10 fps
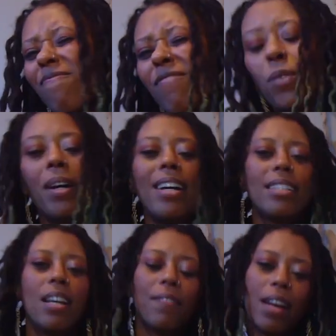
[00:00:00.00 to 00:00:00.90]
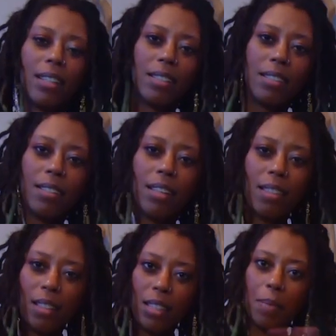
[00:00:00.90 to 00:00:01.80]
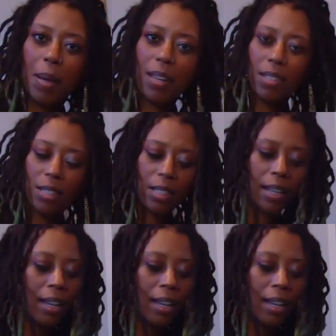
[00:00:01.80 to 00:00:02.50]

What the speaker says: we're anti-violence in this space,